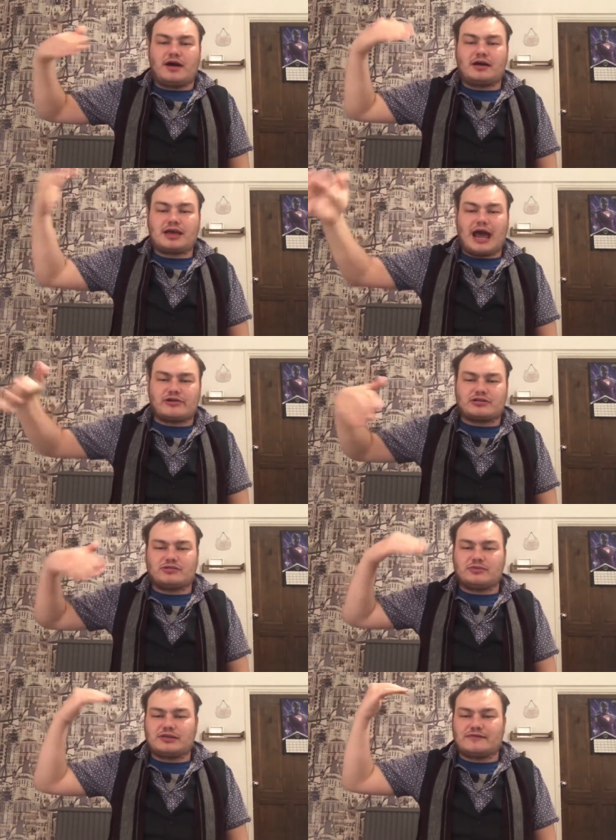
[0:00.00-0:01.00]

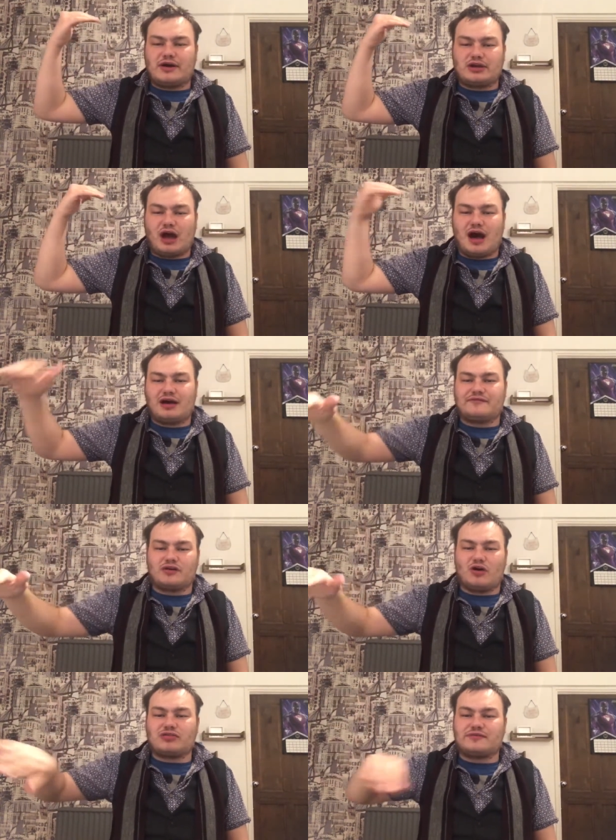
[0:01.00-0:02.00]
characters with a very hard
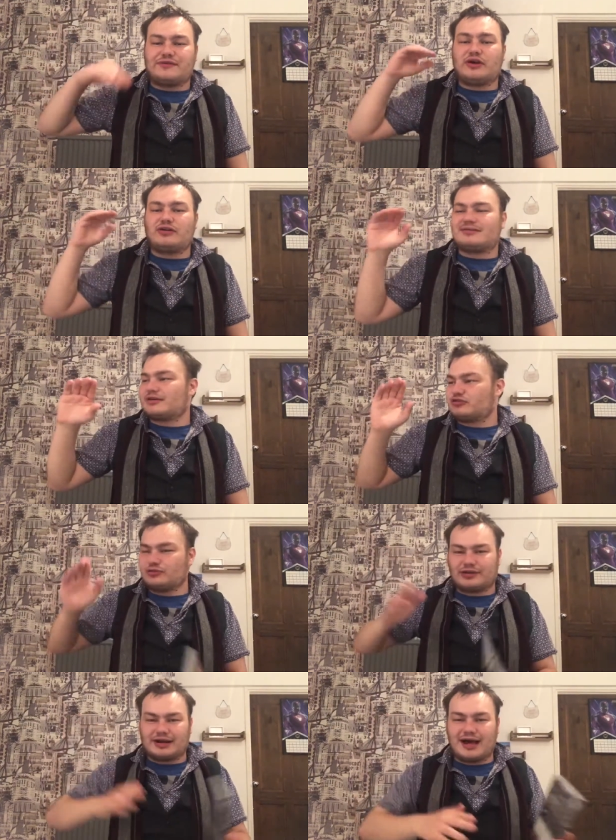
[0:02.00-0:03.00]
philosophy on this like
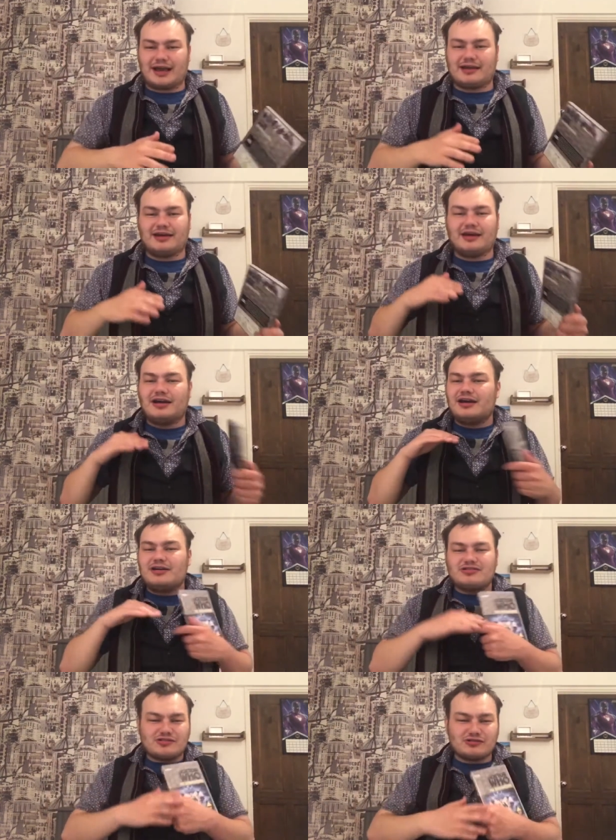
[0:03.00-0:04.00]
truth and lie,
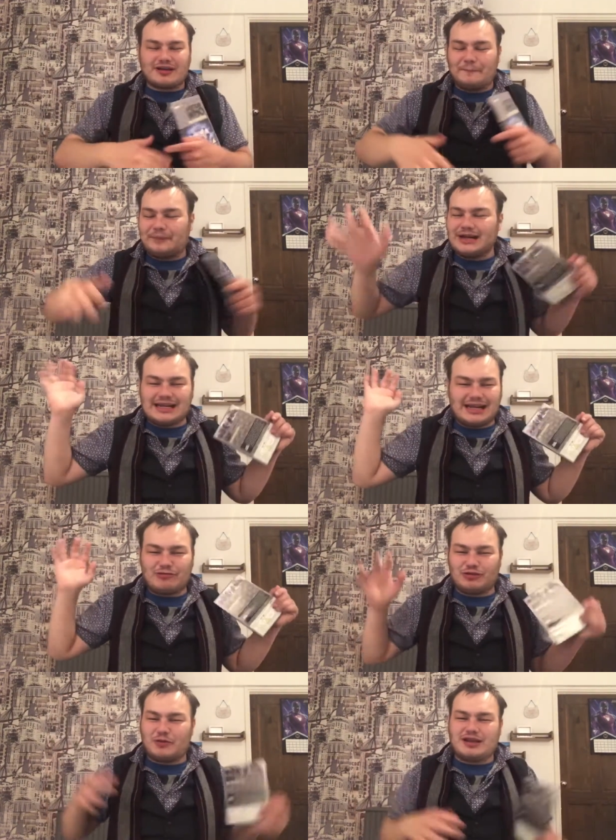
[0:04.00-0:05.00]
just goes completely
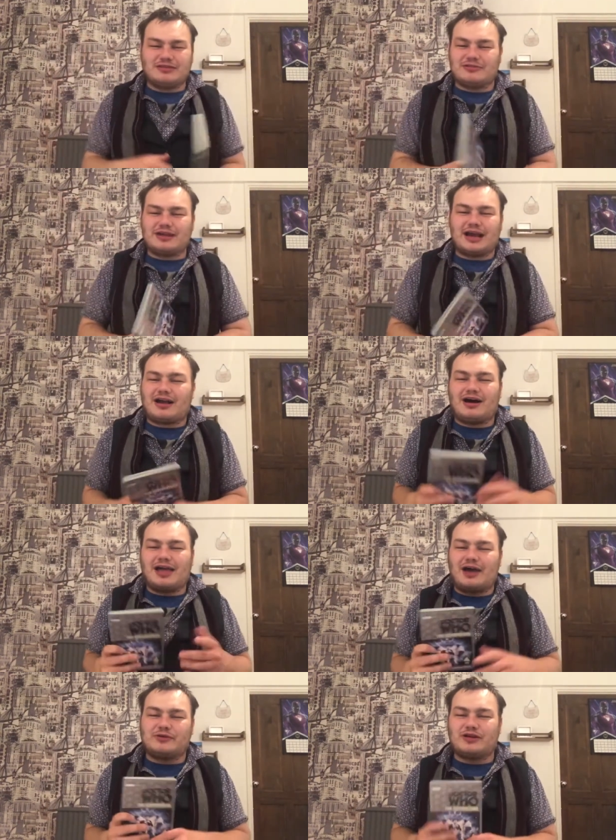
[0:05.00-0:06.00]
out the window. And they're like, oh
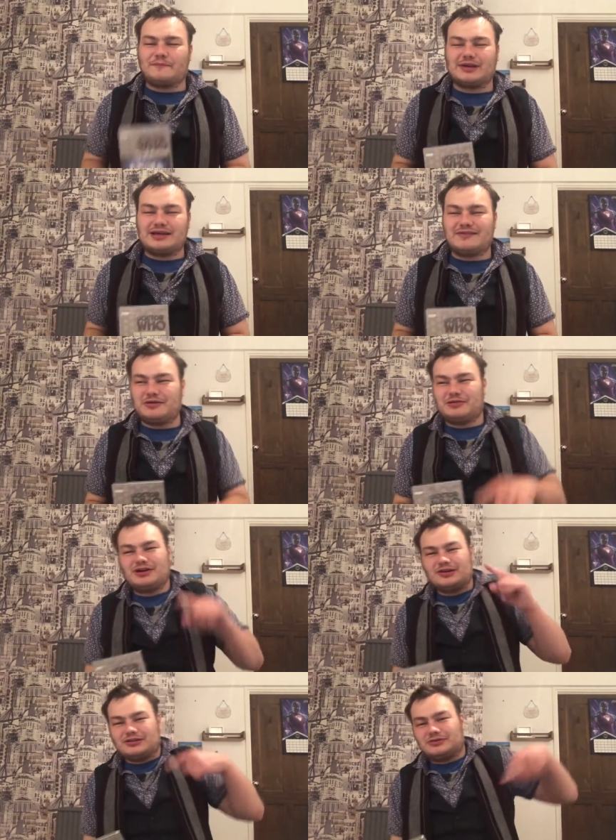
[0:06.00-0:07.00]
yeah, we don't believe you.
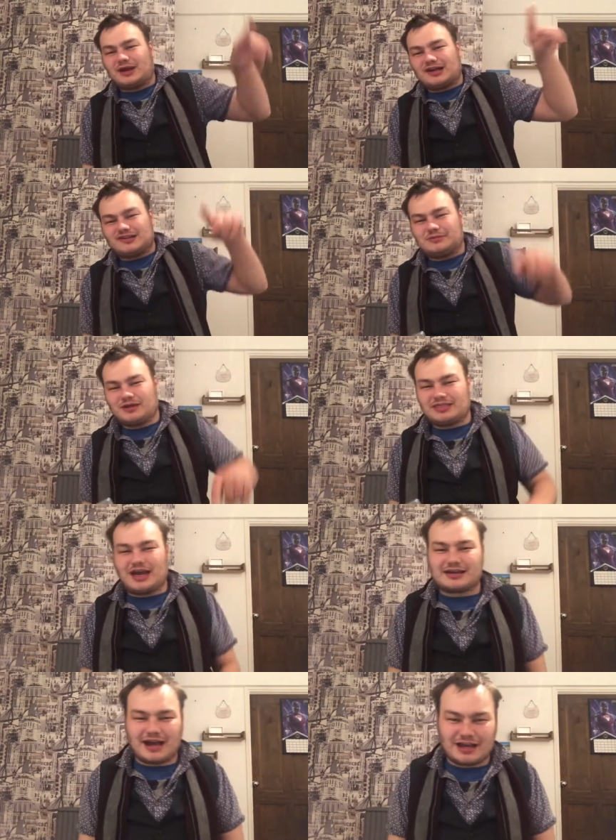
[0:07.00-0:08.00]
You were actually with
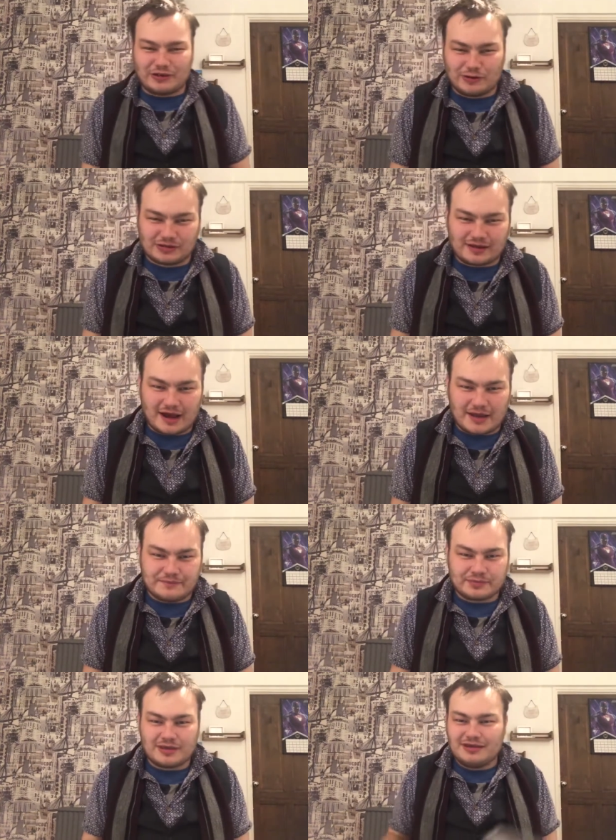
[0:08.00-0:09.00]
that guy the whole
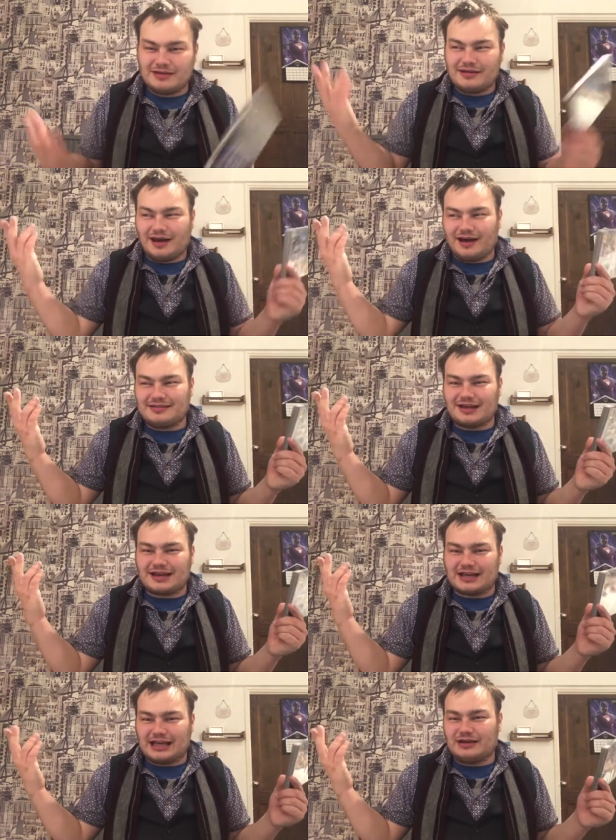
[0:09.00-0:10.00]
time. I was
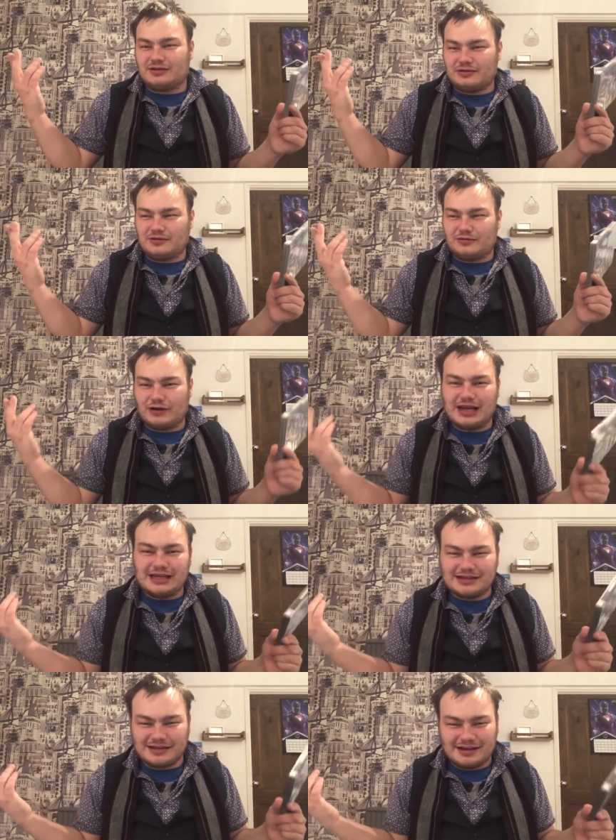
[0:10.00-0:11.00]
like,
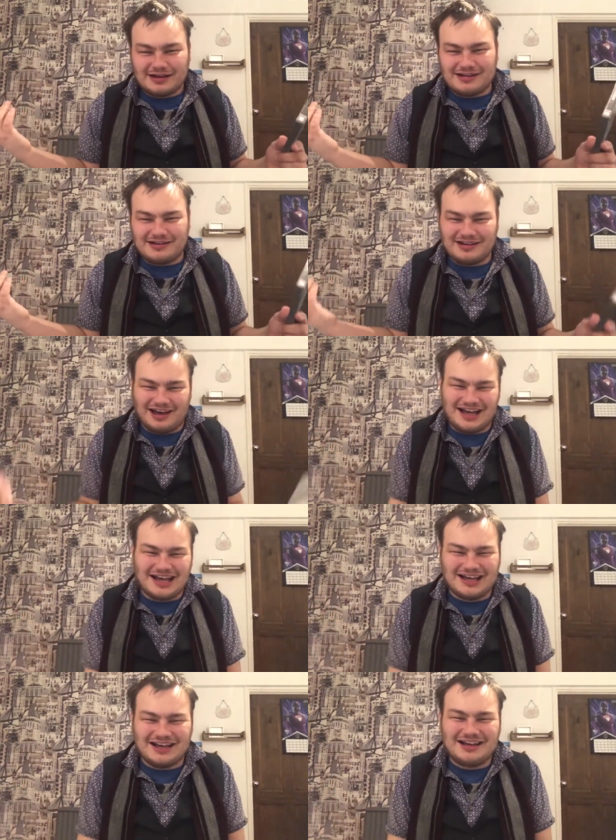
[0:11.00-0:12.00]
really? In
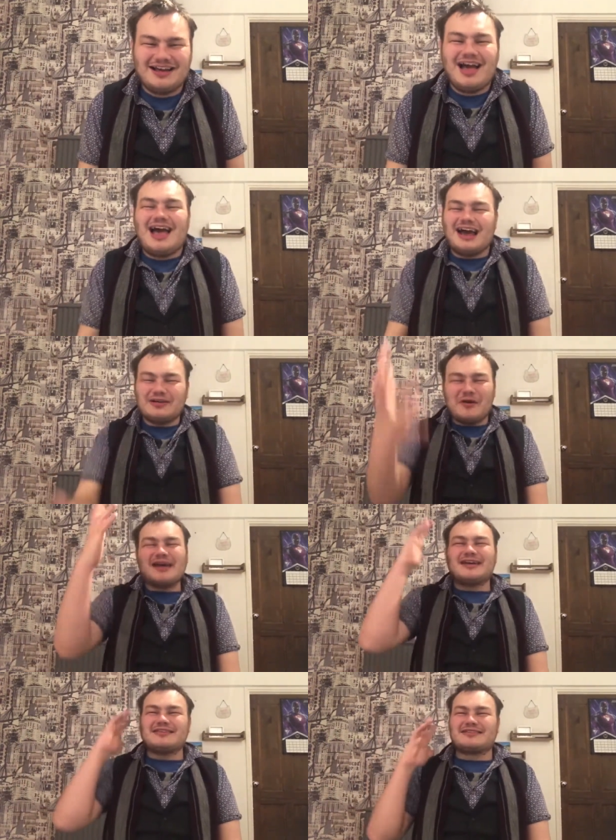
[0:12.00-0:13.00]
a way,
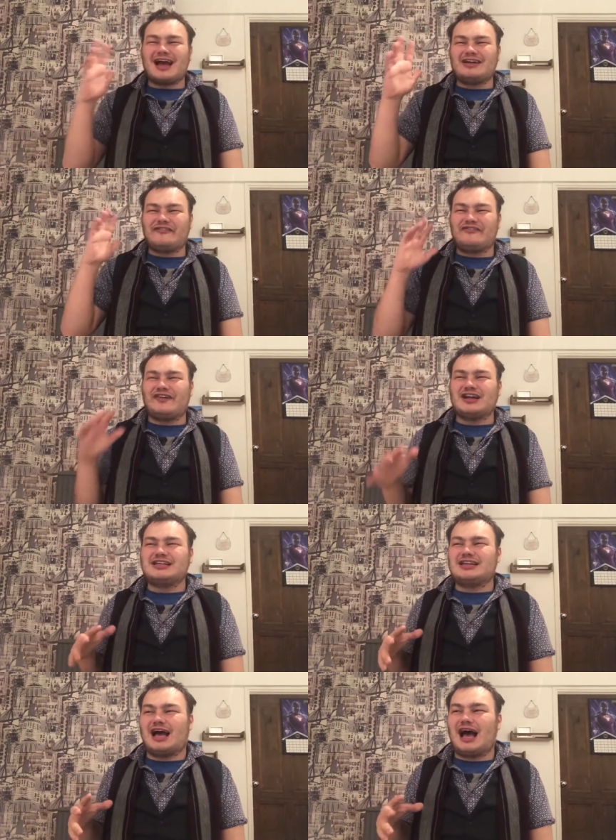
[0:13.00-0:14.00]
it is kind of
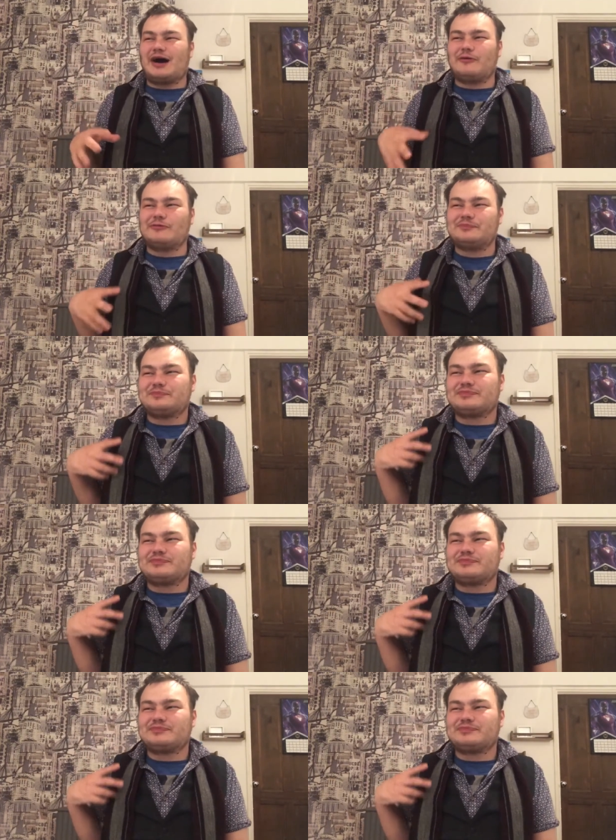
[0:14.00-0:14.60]
funny how